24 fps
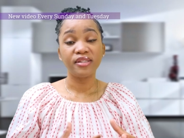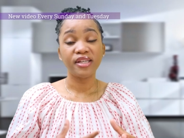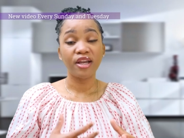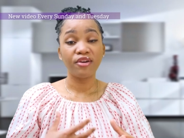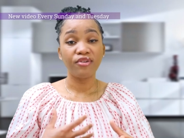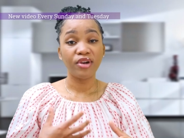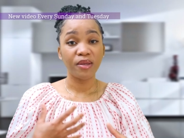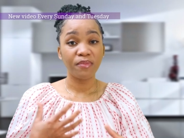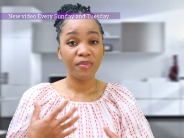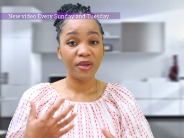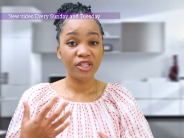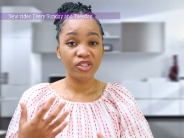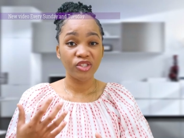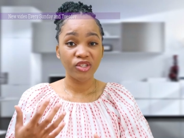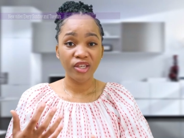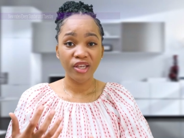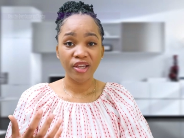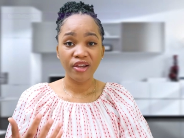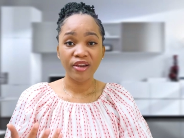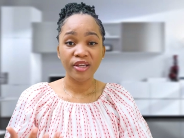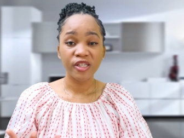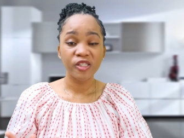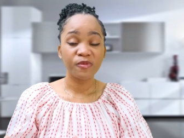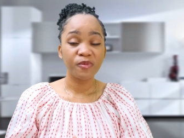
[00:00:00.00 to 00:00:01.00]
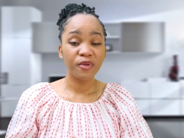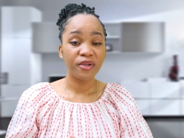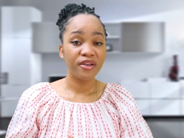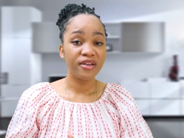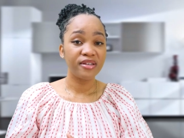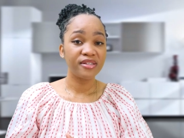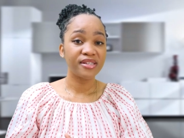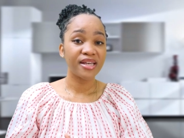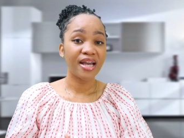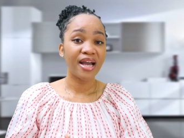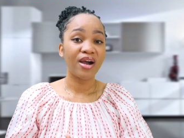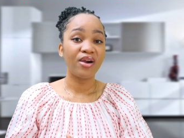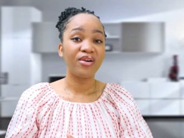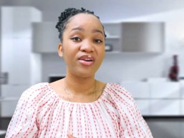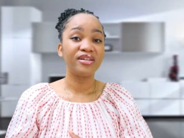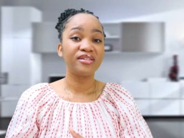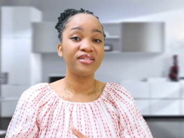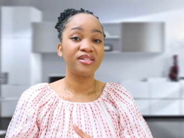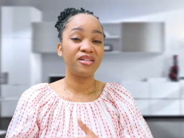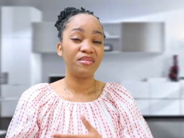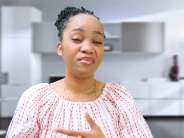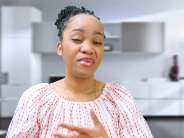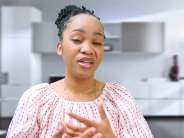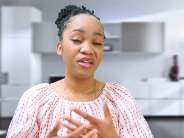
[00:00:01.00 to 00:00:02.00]
direct patient care experience
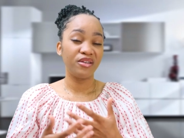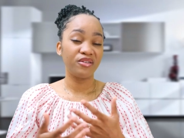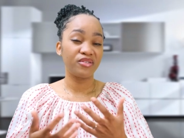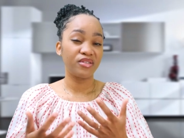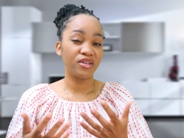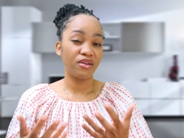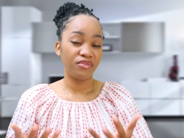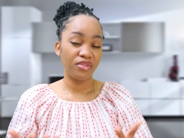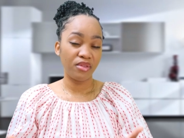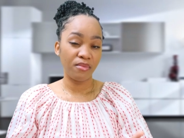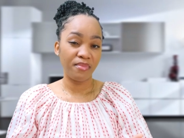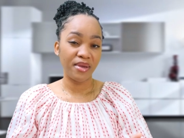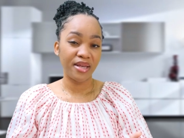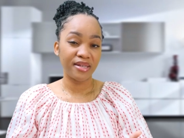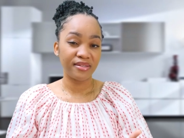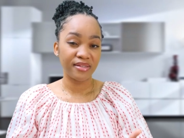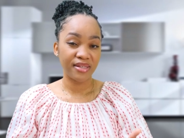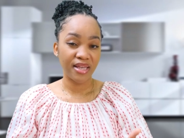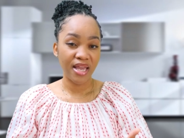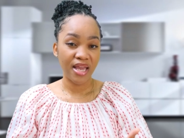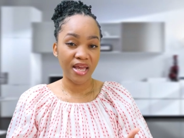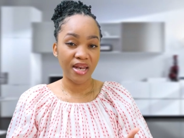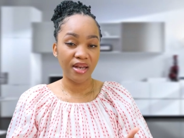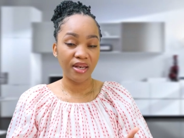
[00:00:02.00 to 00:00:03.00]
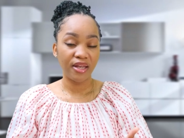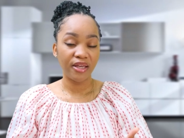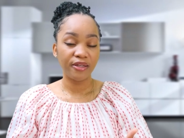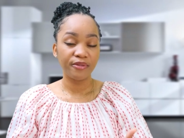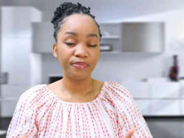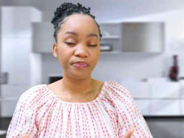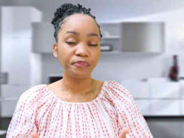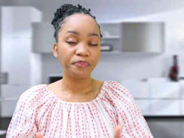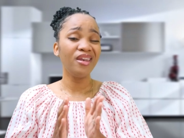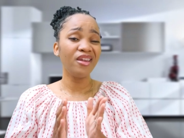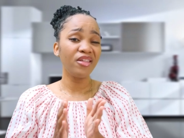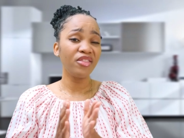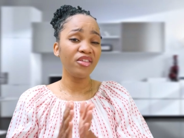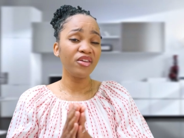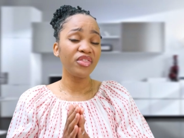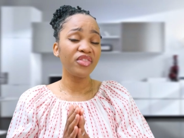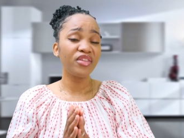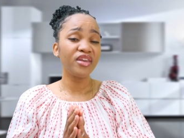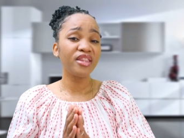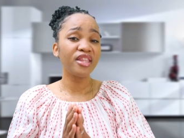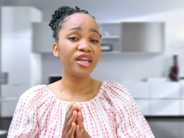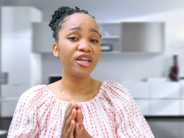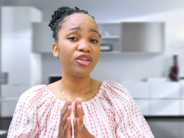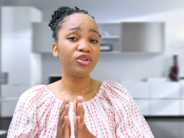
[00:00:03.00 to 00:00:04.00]
hours to make yourself the best candidate. Another
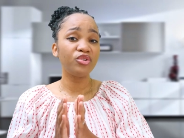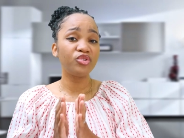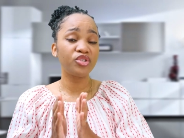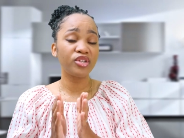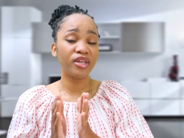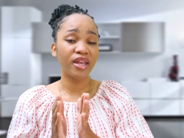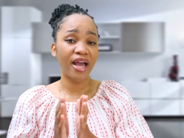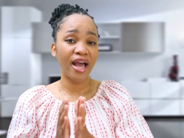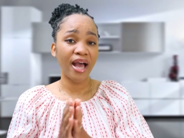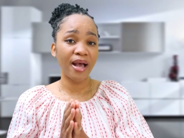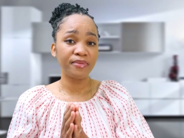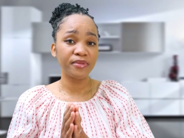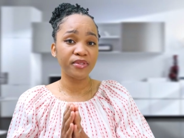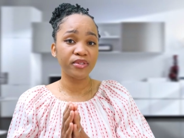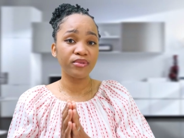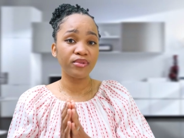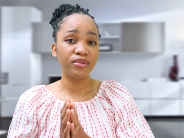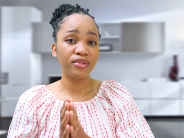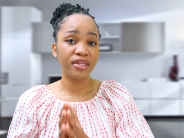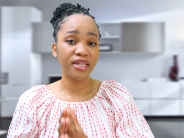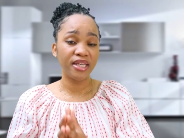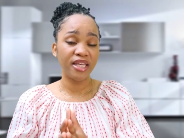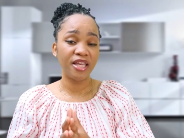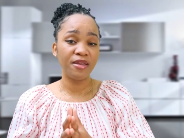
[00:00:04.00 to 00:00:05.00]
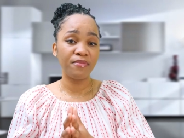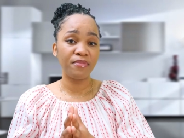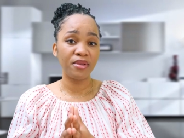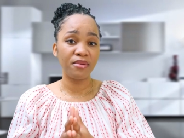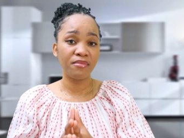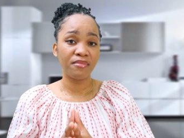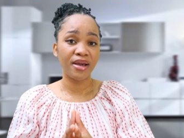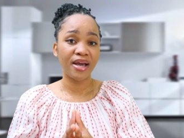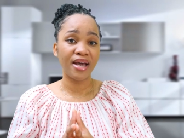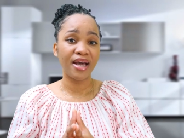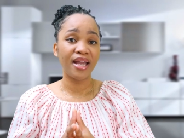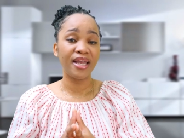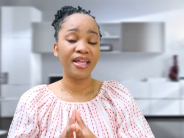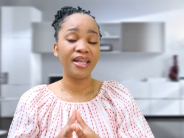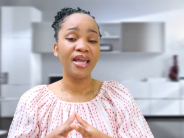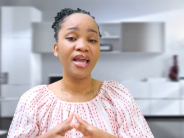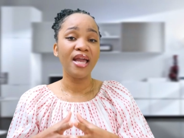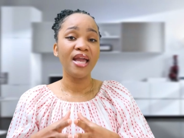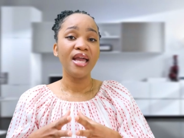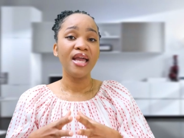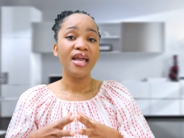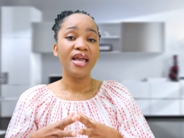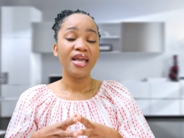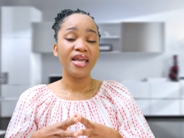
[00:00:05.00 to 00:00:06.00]
thing that you should absolutely keep in mind
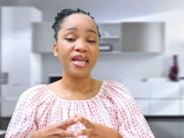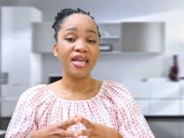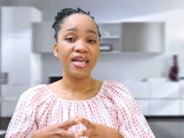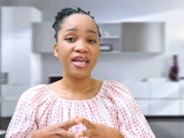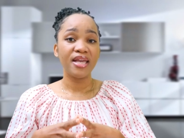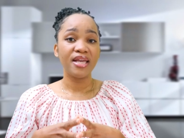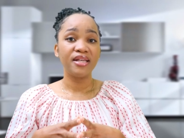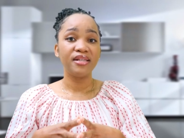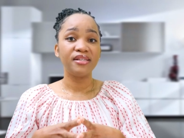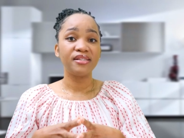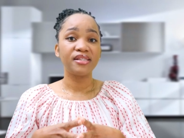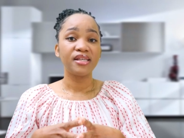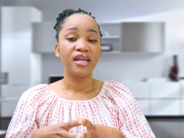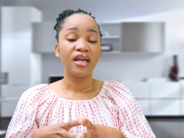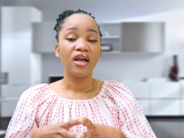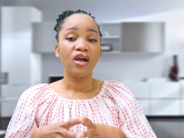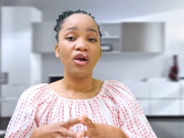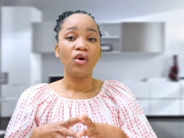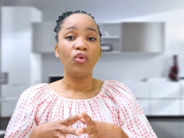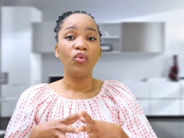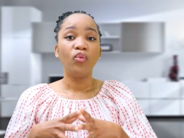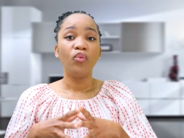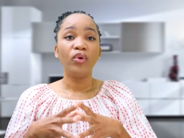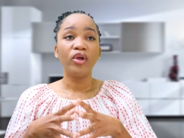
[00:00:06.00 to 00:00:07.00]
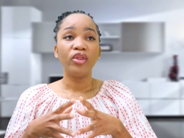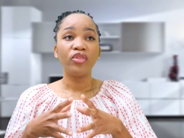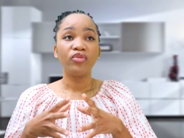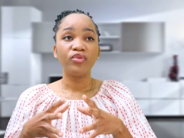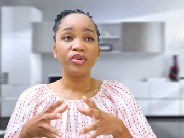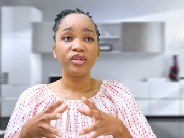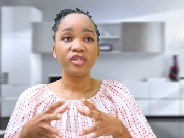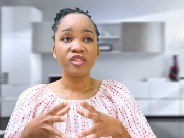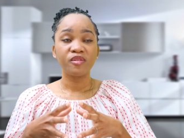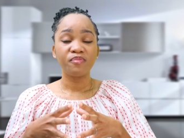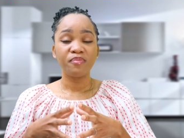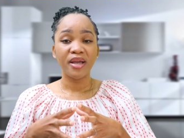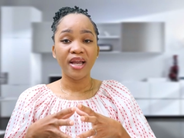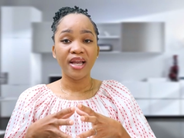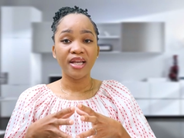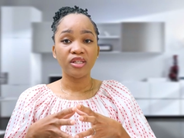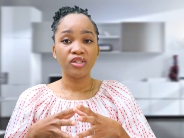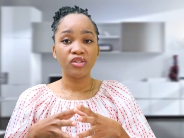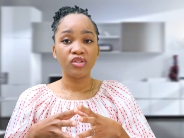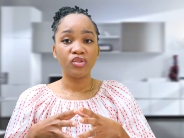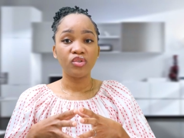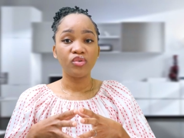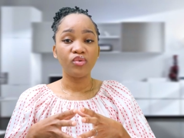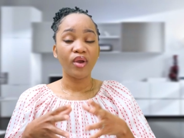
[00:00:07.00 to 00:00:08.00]
is with
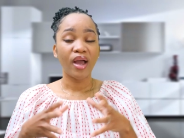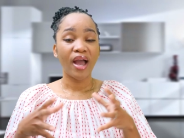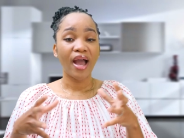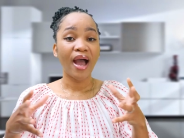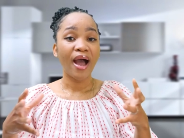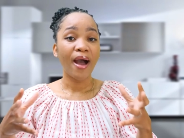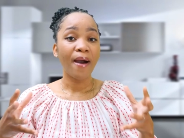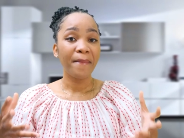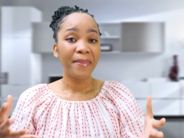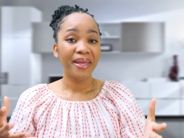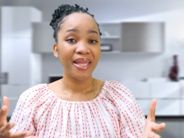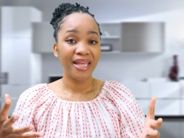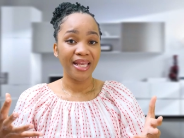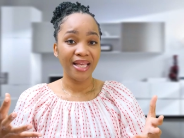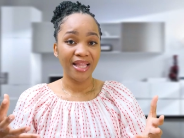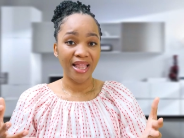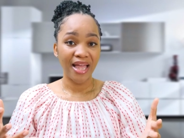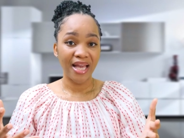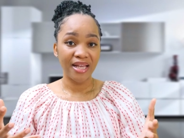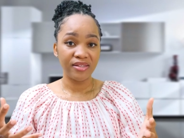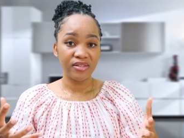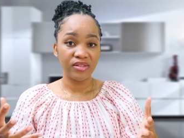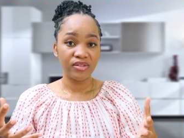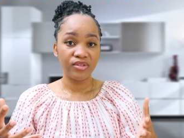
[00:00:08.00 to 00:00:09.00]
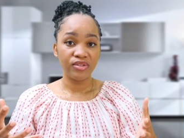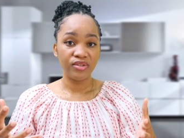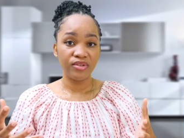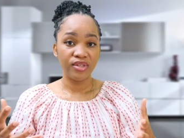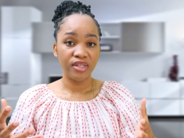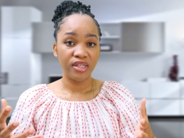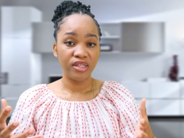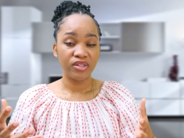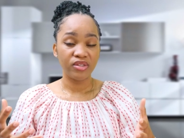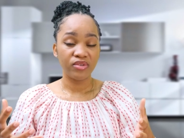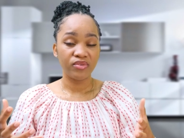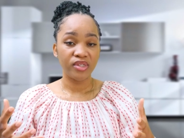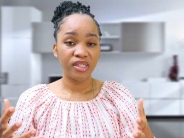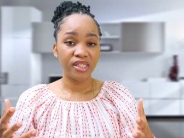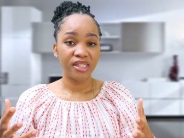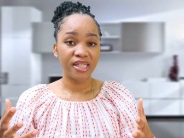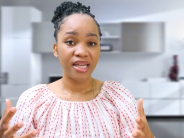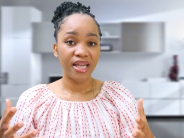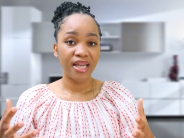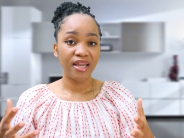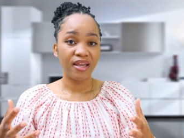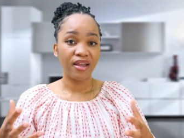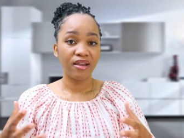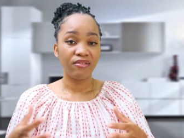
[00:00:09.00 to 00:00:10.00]
respect to how many classes you need to
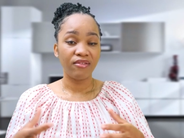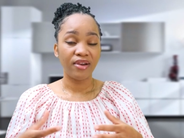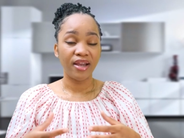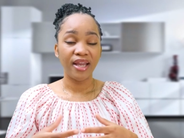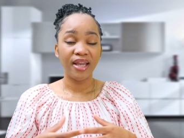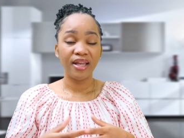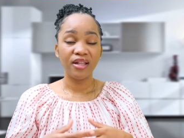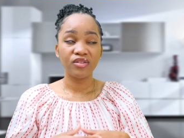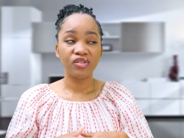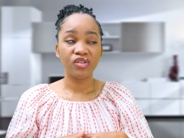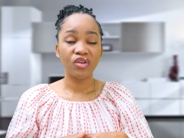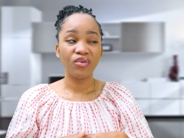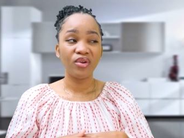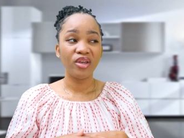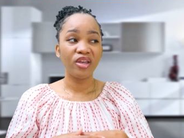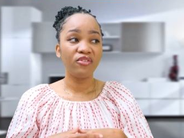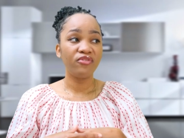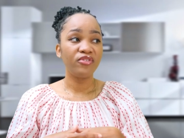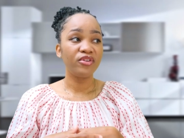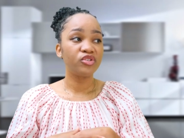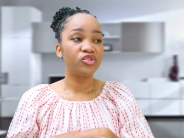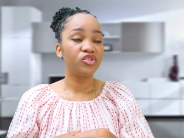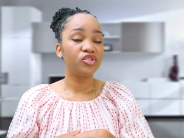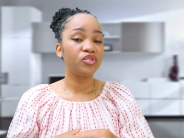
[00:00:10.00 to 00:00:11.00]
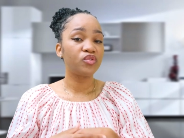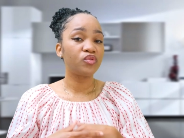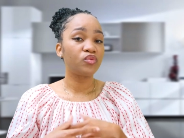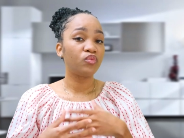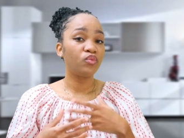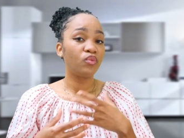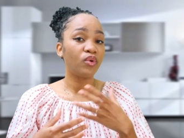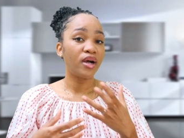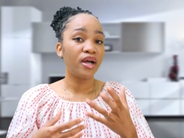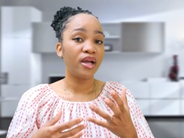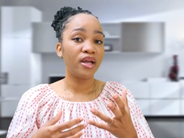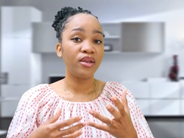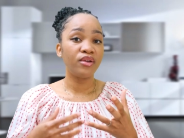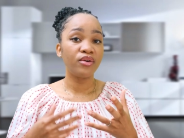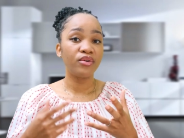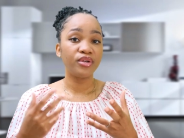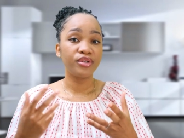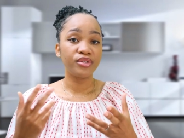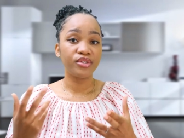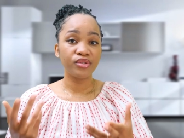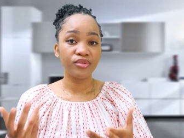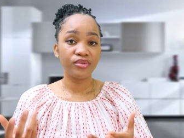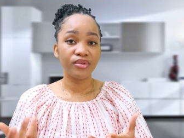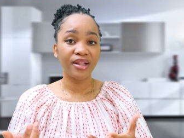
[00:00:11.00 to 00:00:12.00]
retake, right? So if it's just one
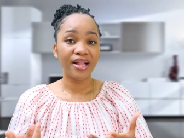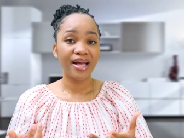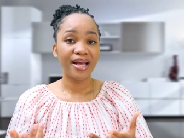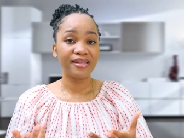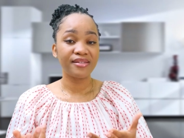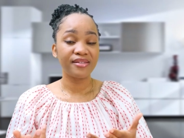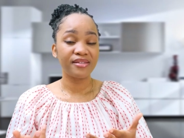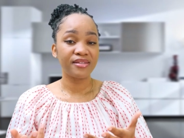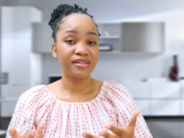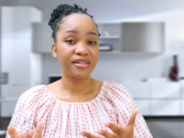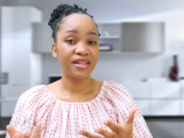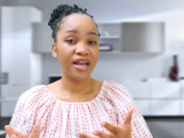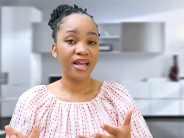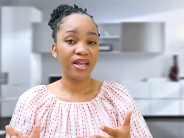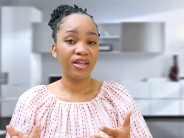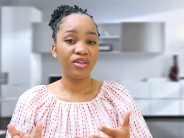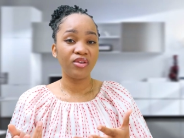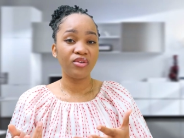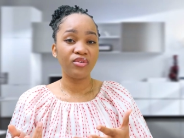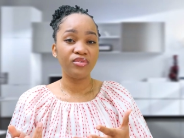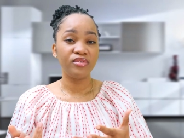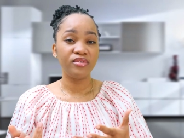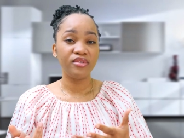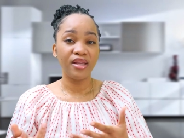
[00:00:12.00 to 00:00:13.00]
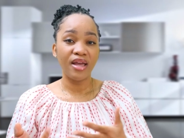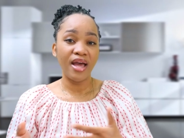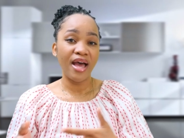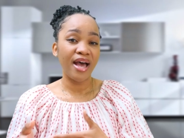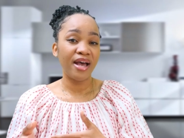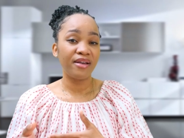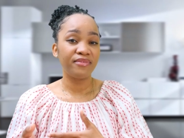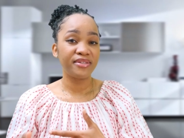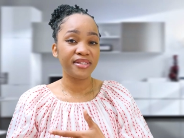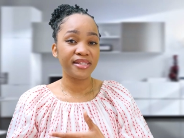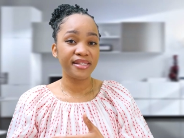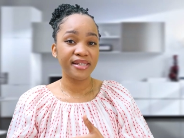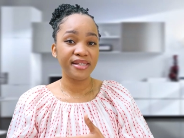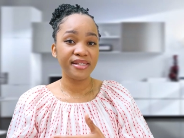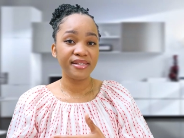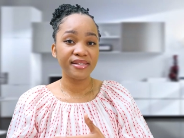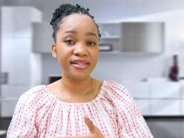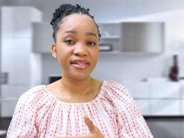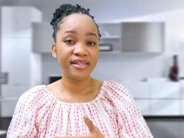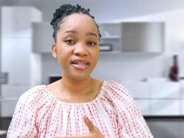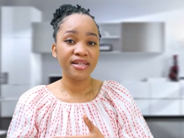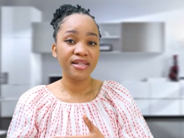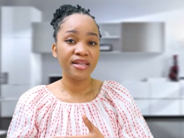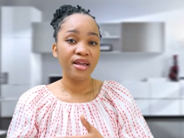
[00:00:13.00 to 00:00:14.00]
or two classes that you have
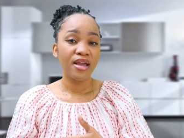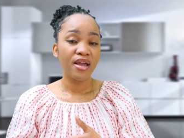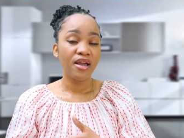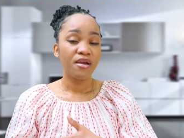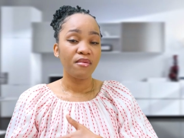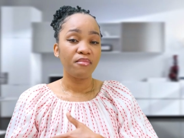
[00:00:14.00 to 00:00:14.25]
seasoned,